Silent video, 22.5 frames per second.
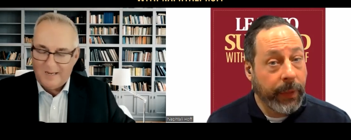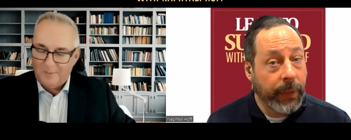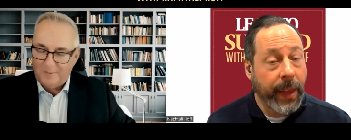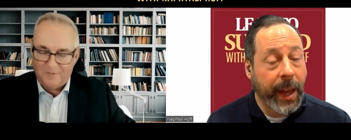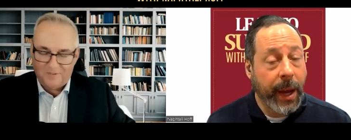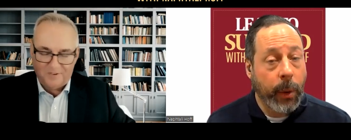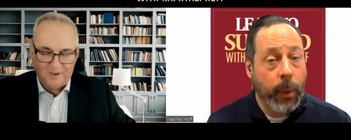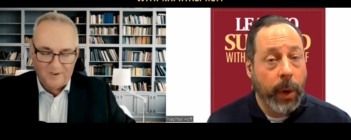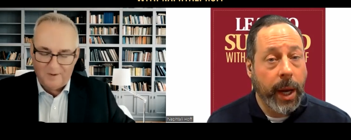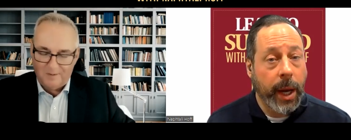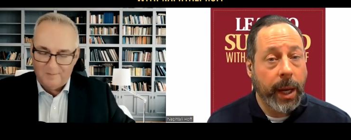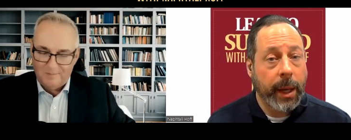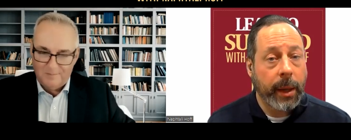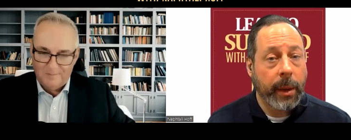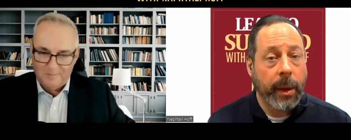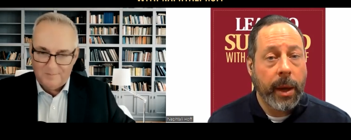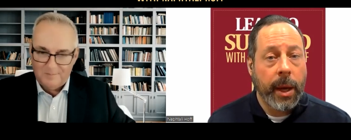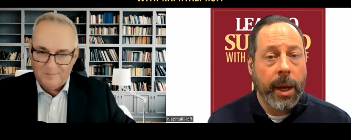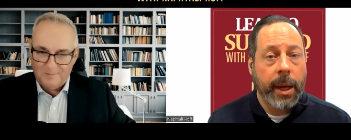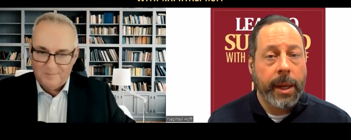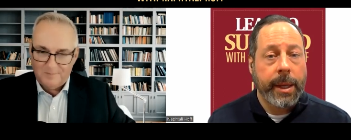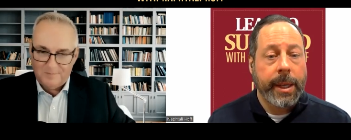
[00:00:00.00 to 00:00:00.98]
Speaker 1: it that way
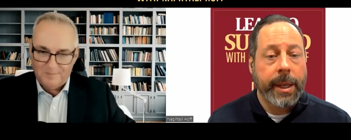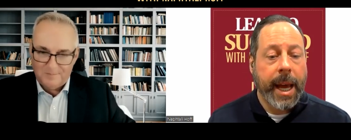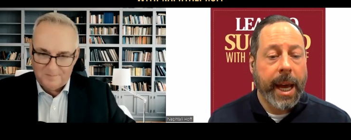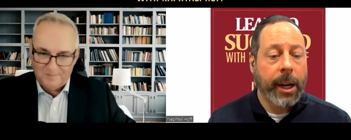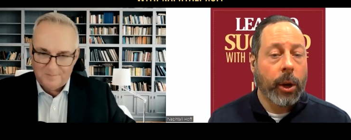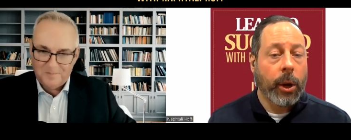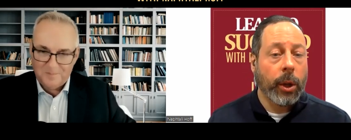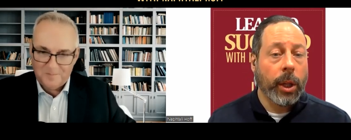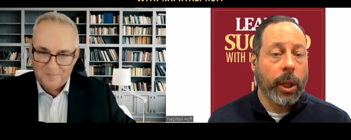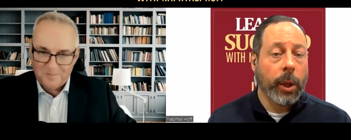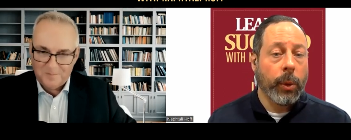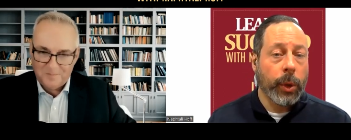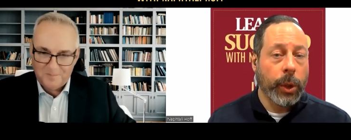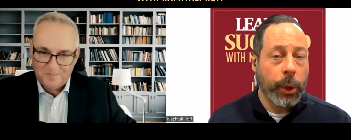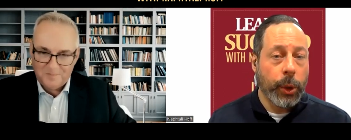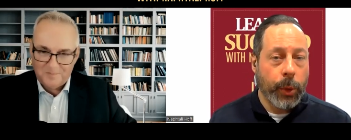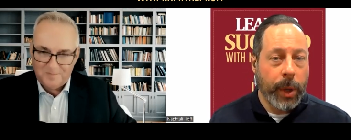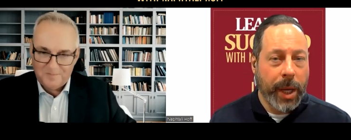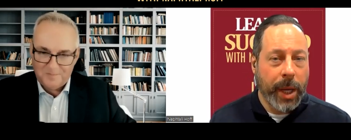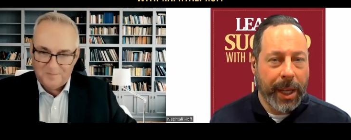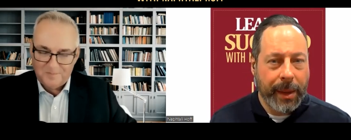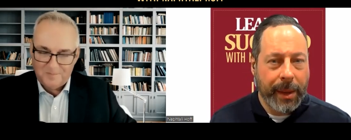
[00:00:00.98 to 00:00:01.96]
not only will
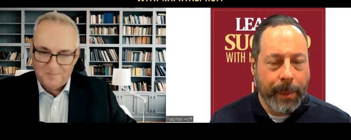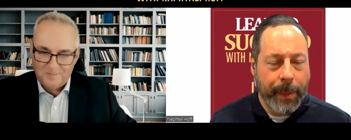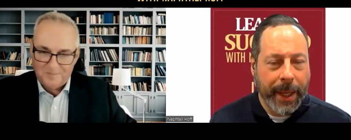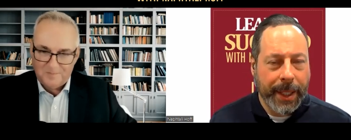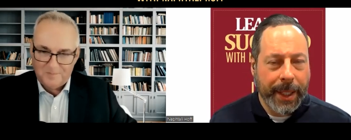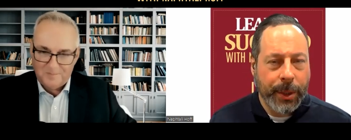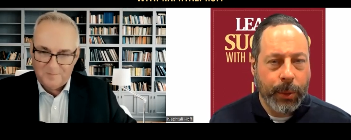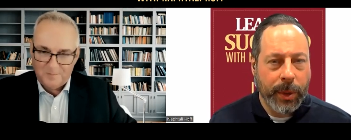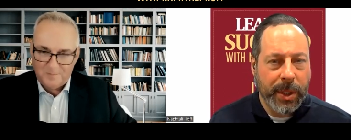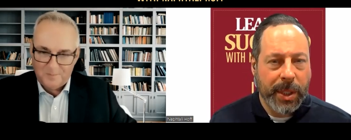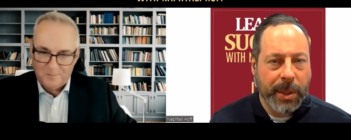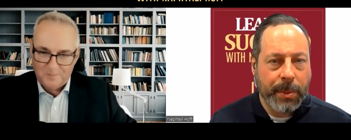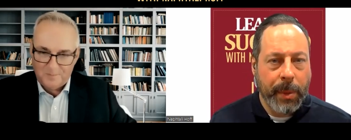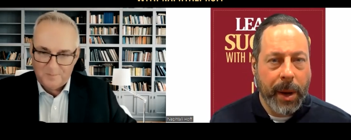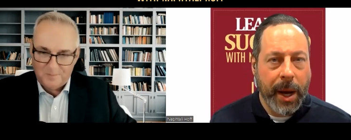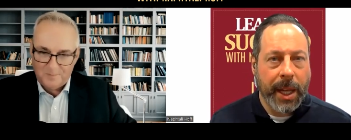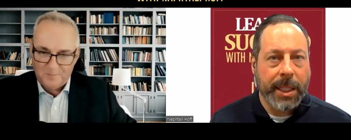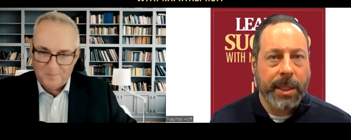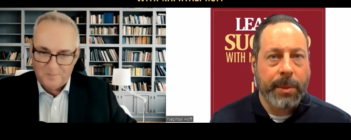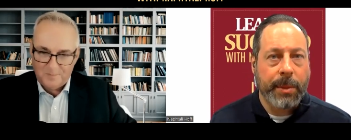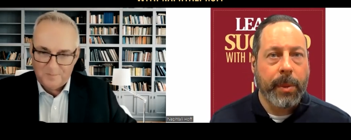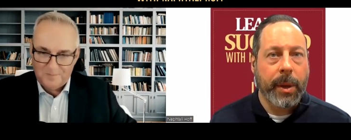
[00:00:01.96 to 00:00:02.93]
you get the best
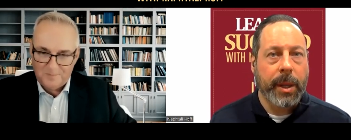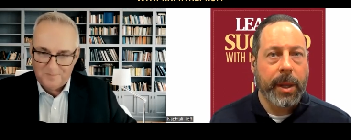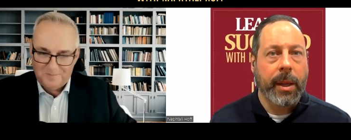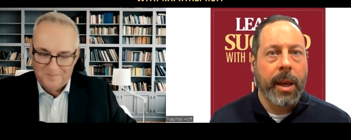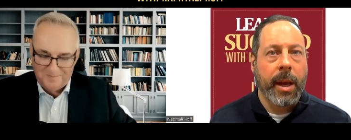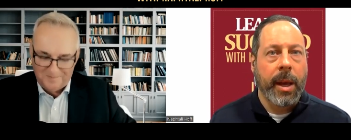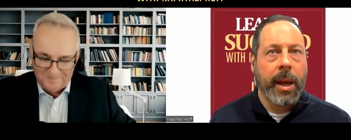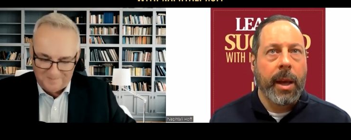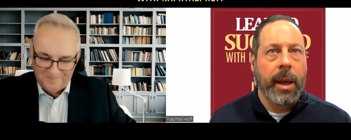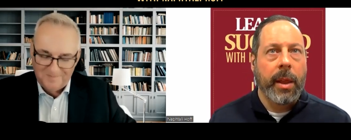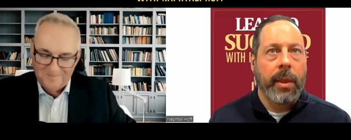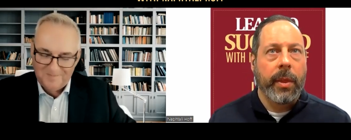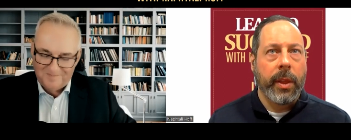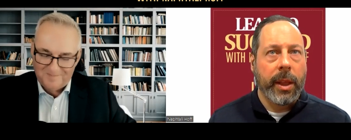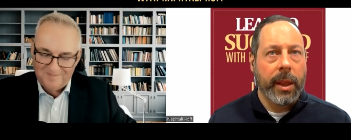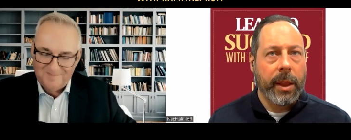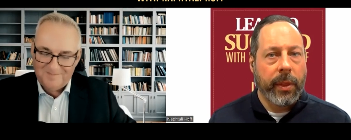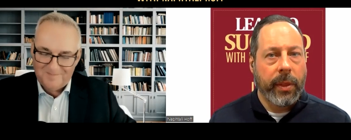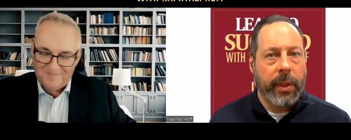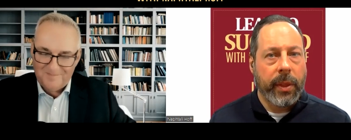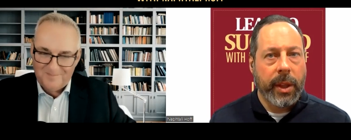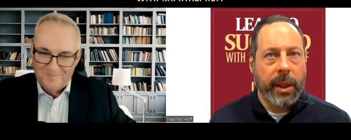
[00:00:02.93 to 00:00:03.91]
response, but
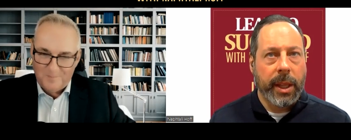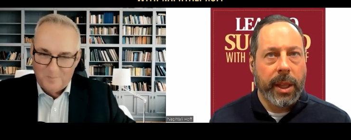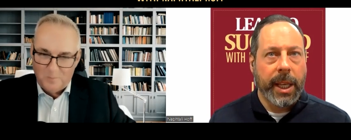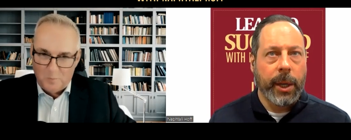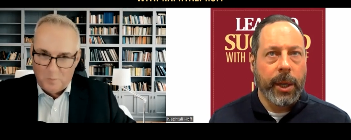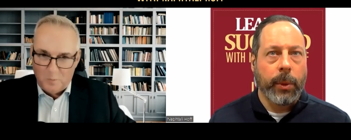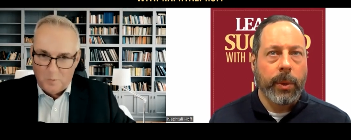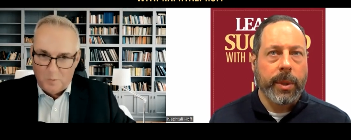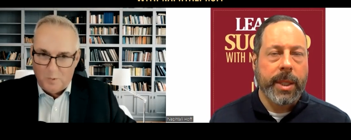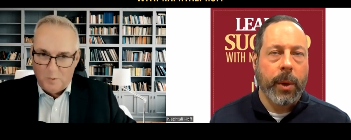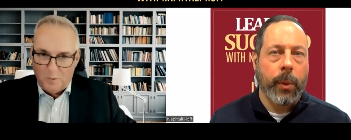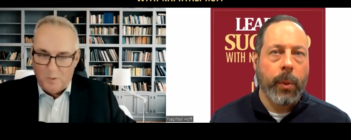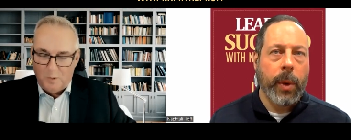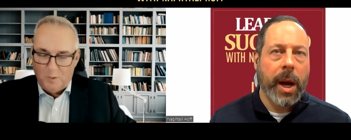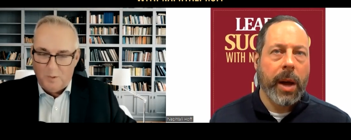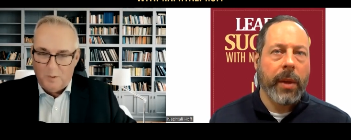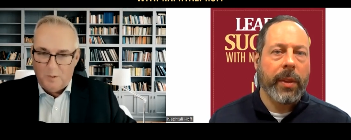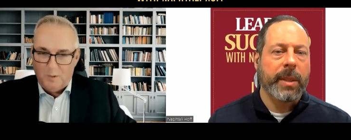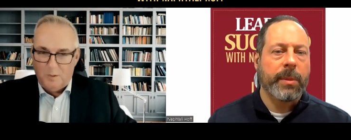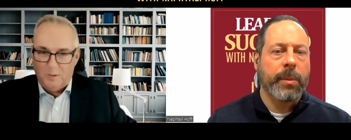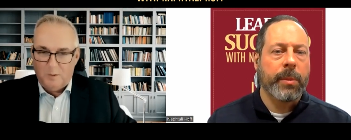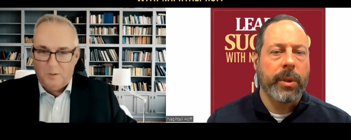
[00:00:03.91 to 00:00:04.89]
the, the leader will say,
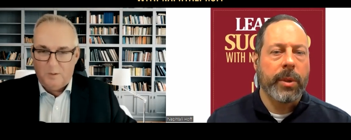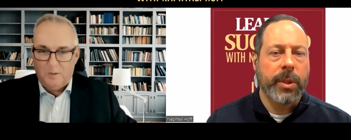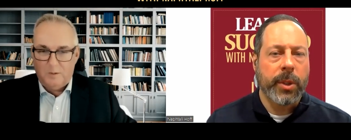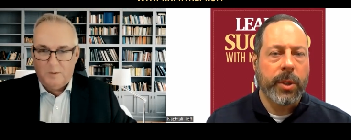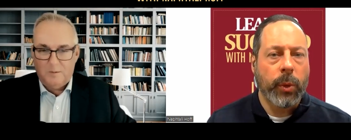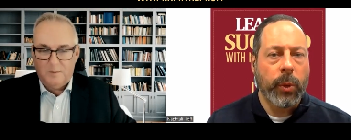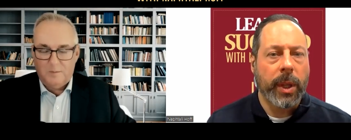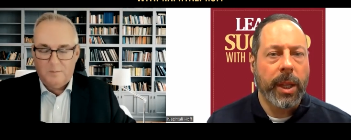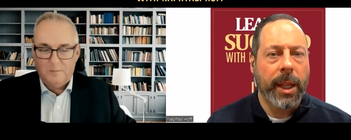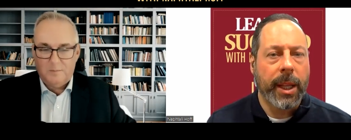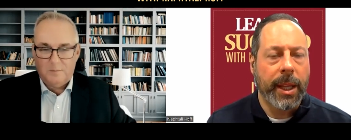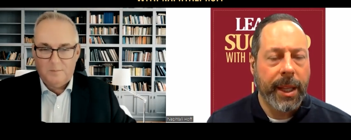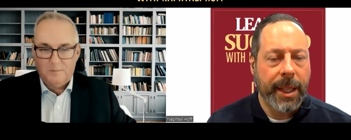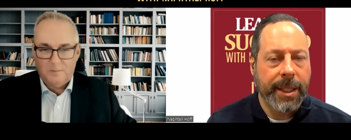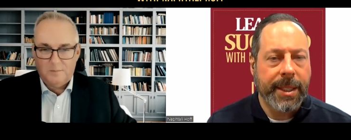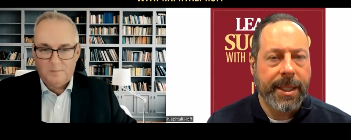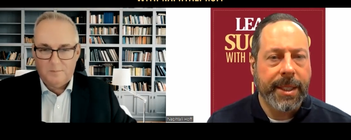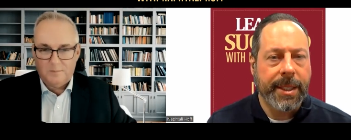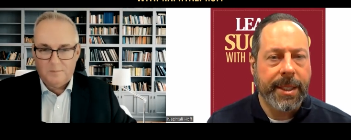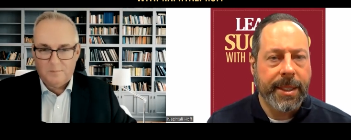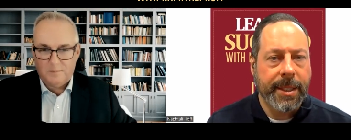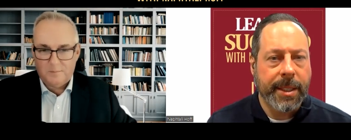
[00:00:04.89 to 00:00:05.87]
wow, this person really
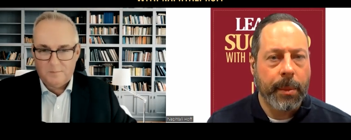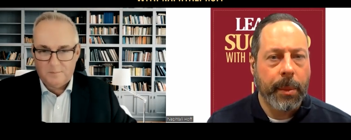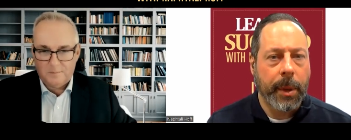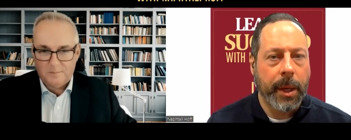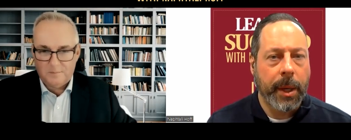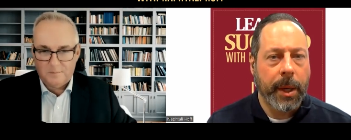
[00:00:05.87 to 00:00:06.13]
listens to